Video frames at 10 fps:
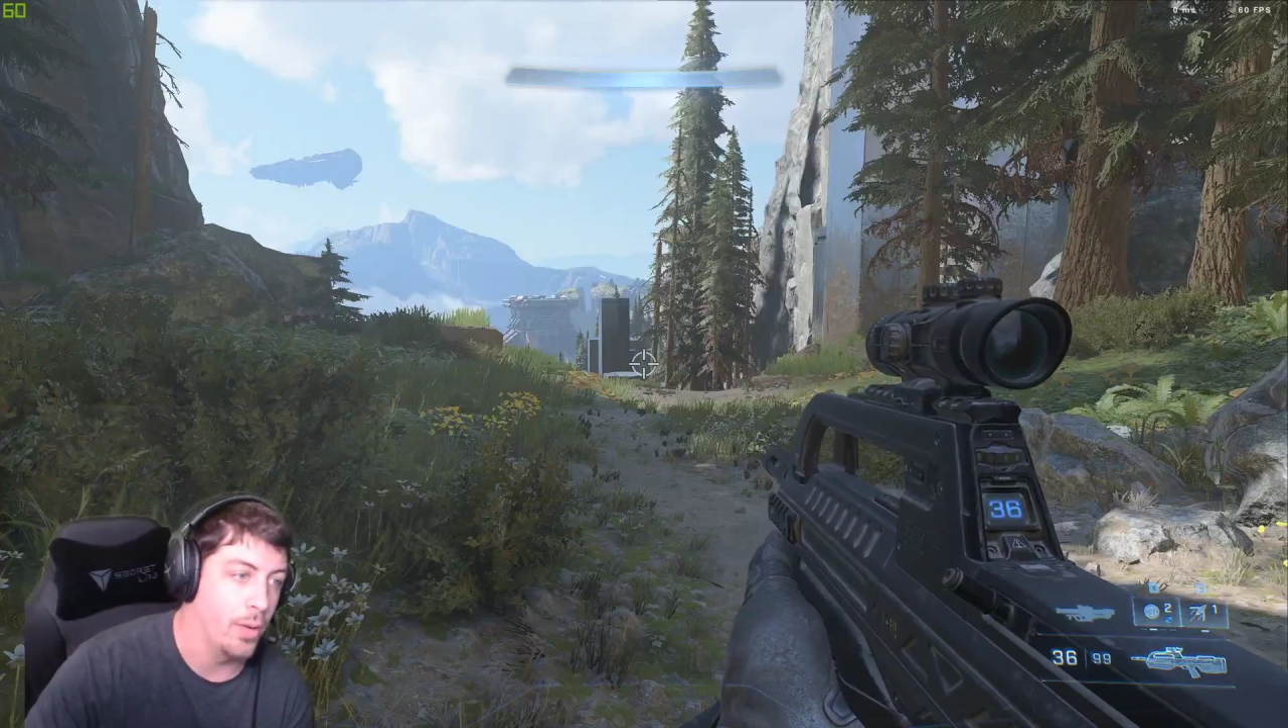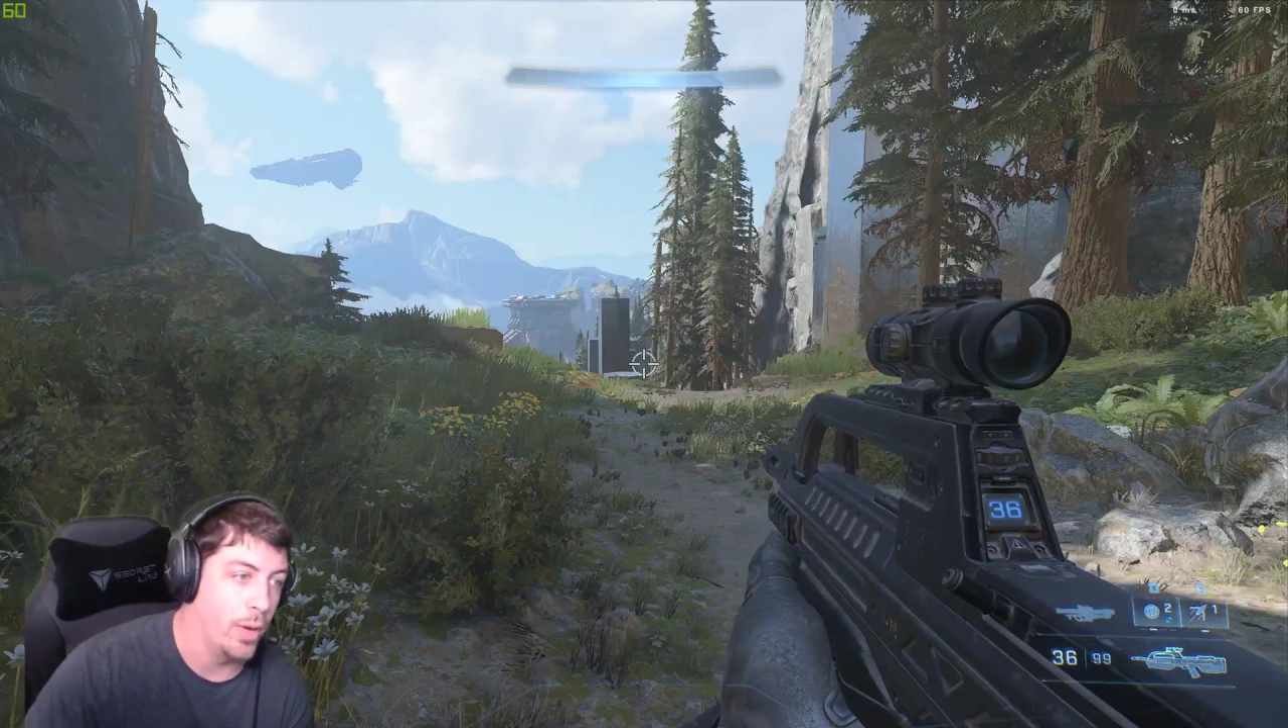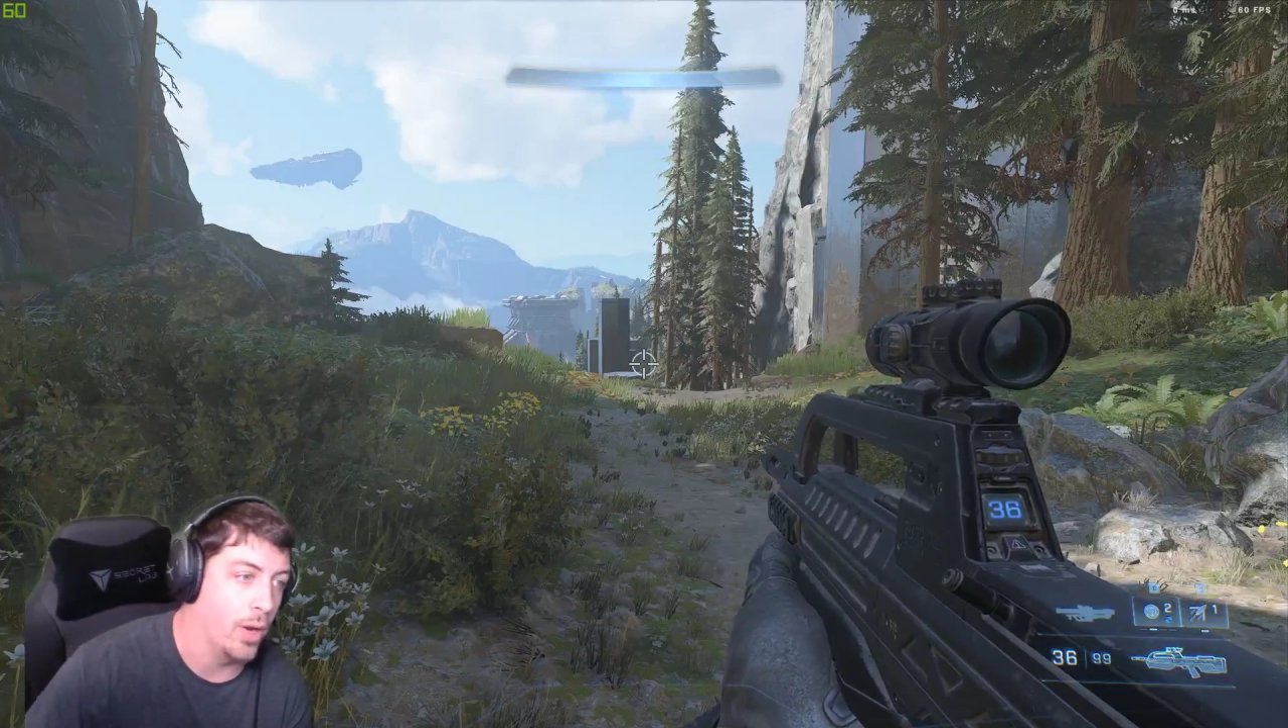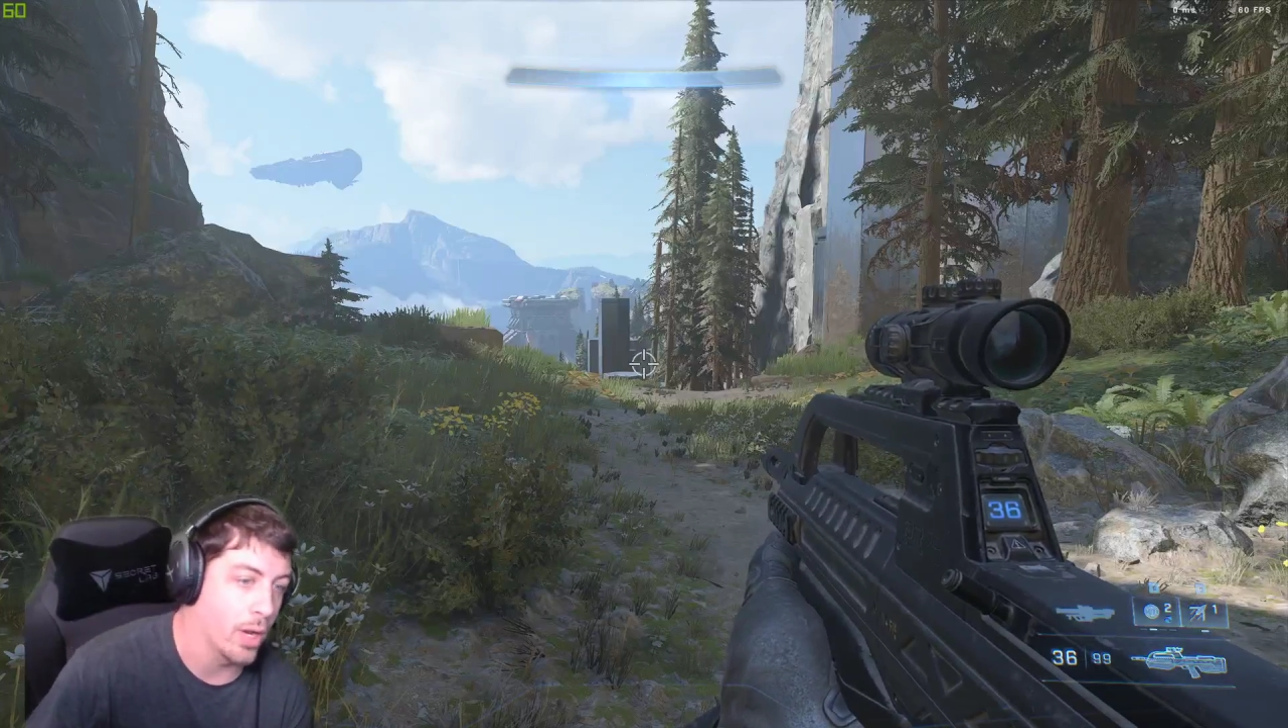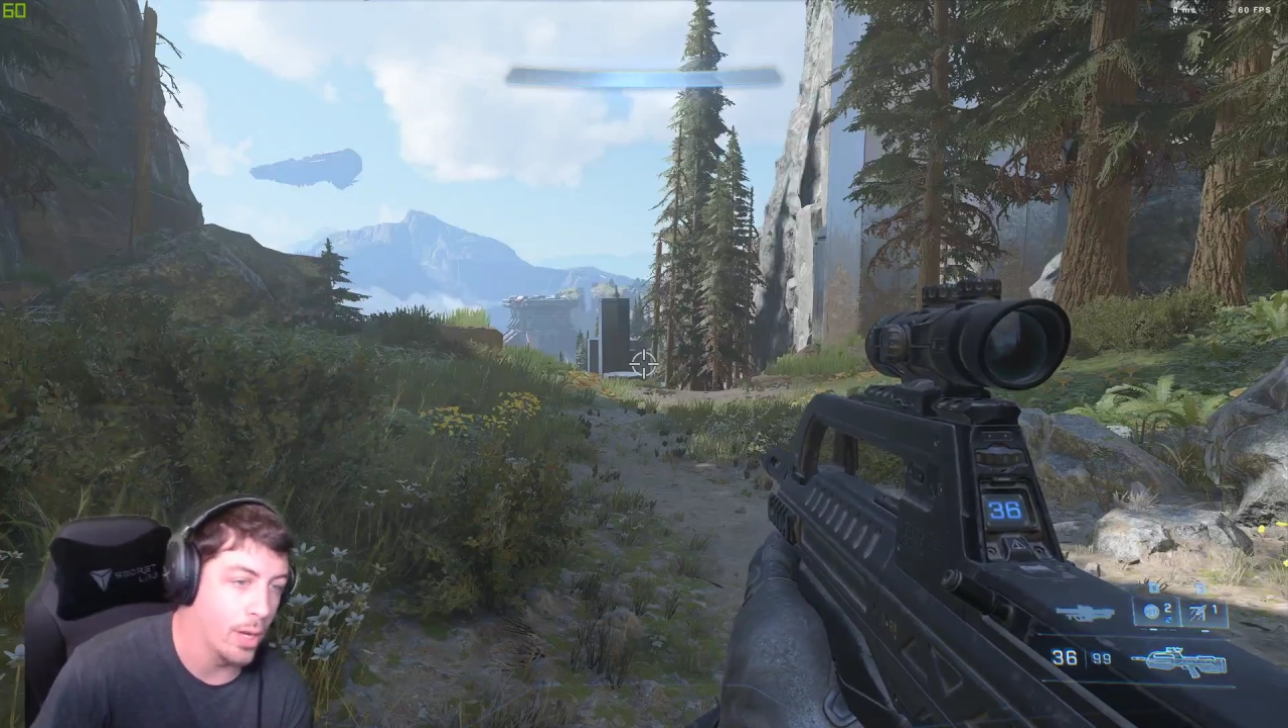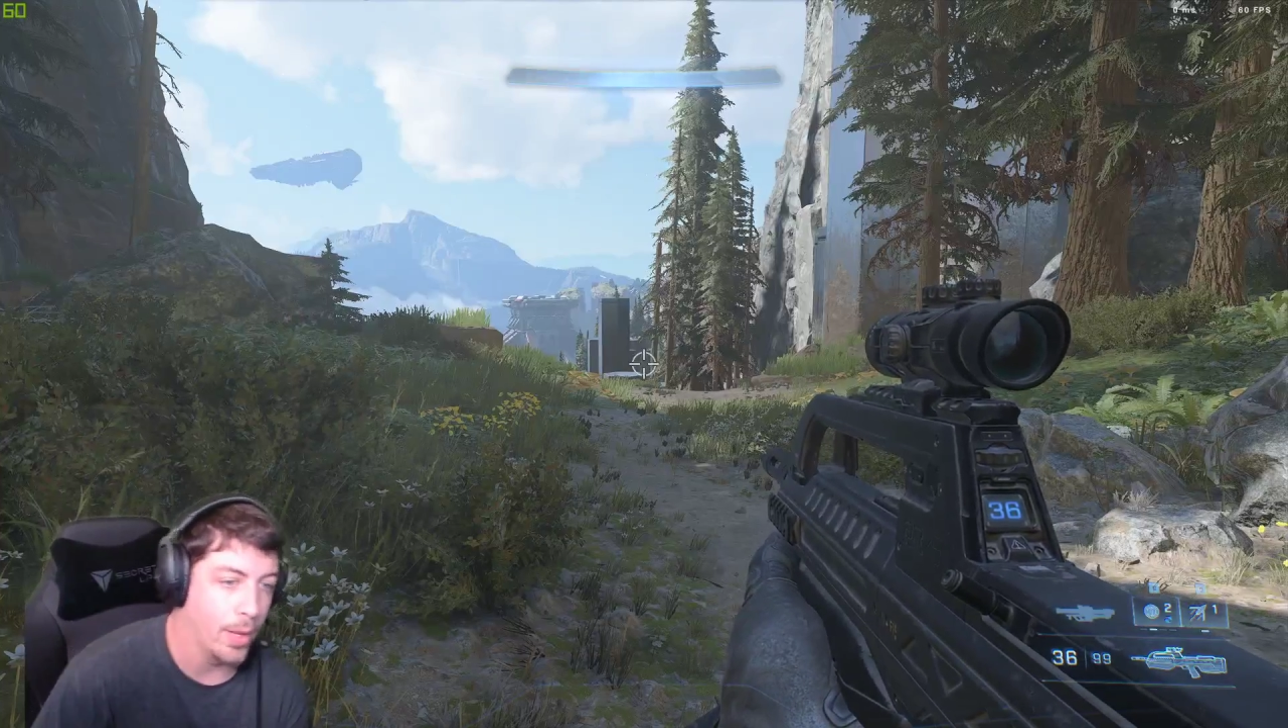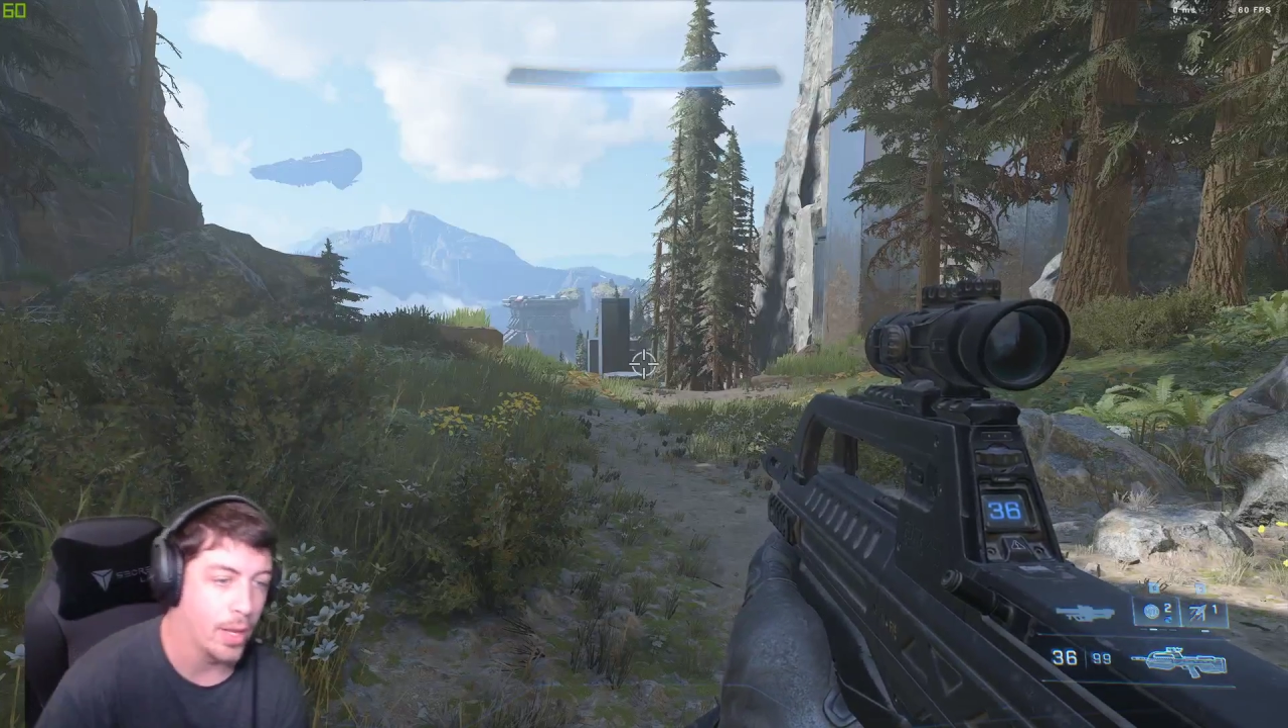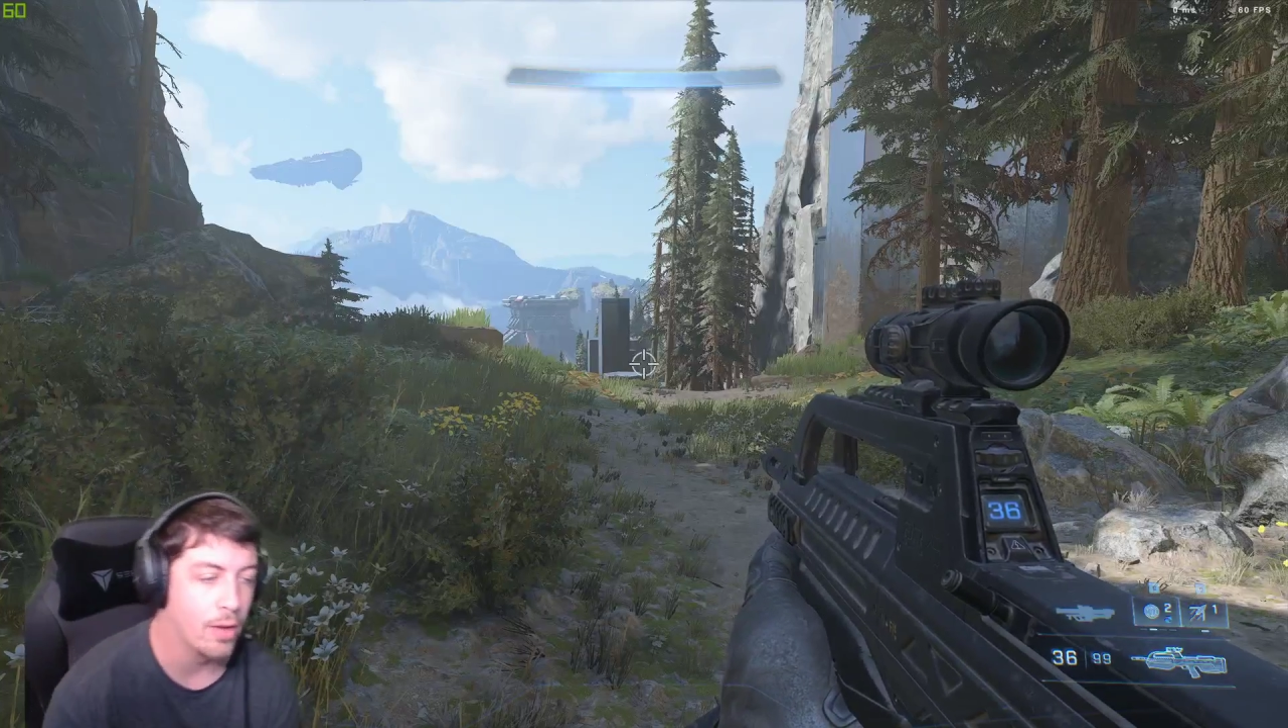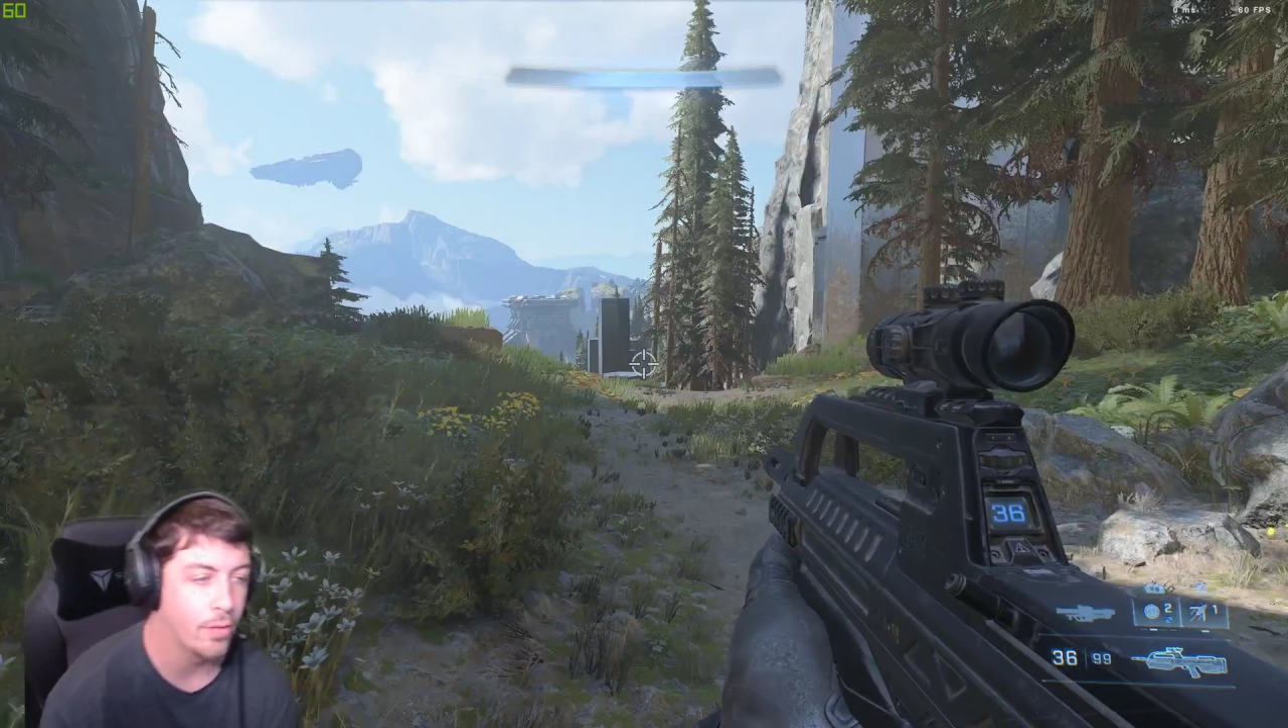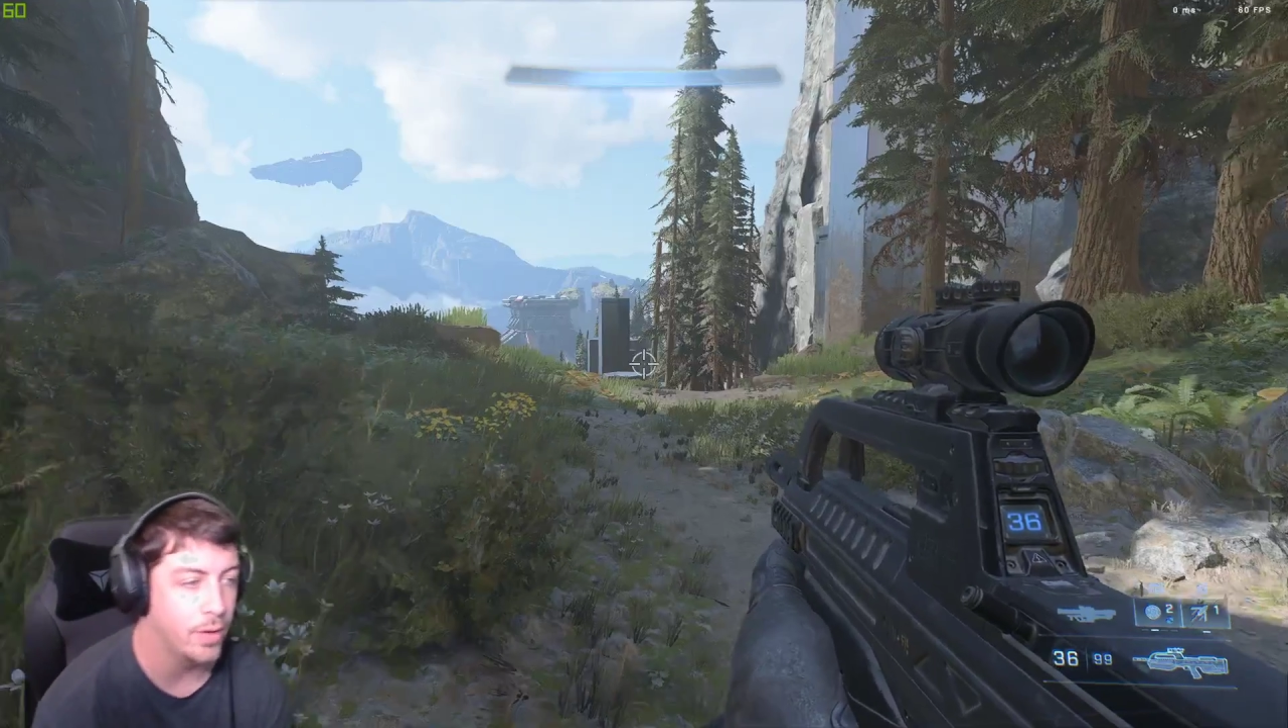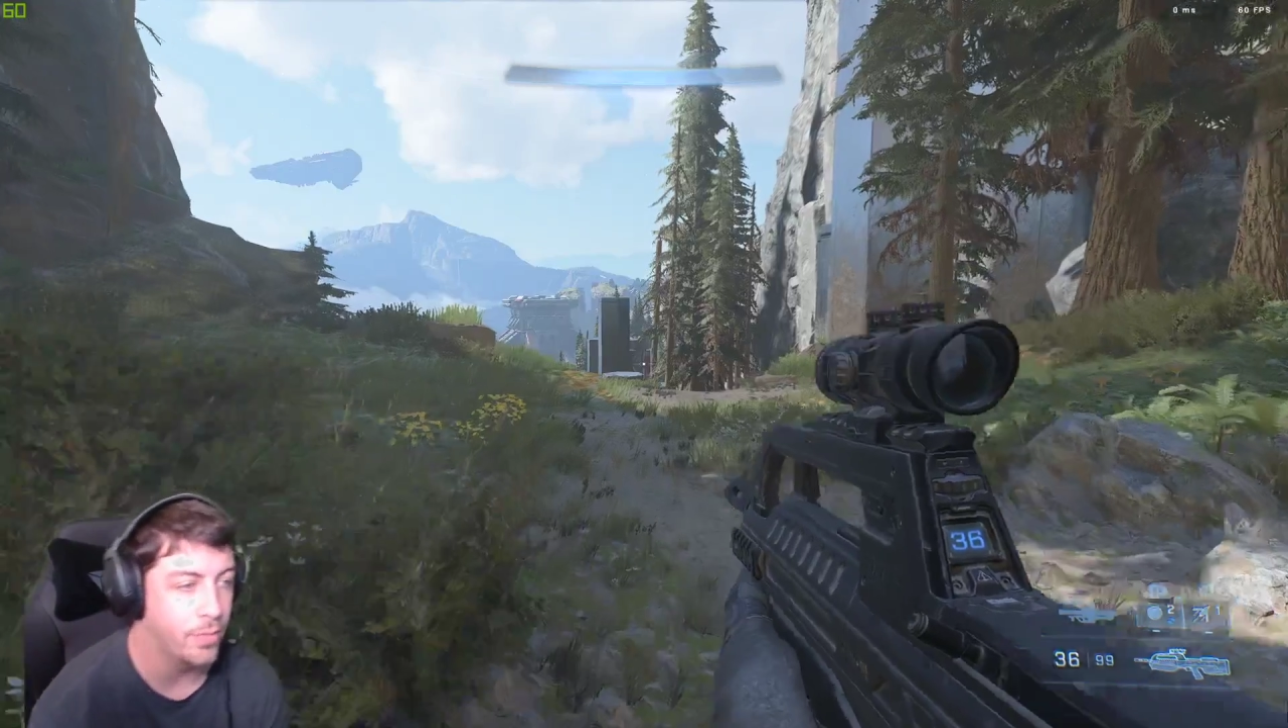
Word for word: we are going to be covering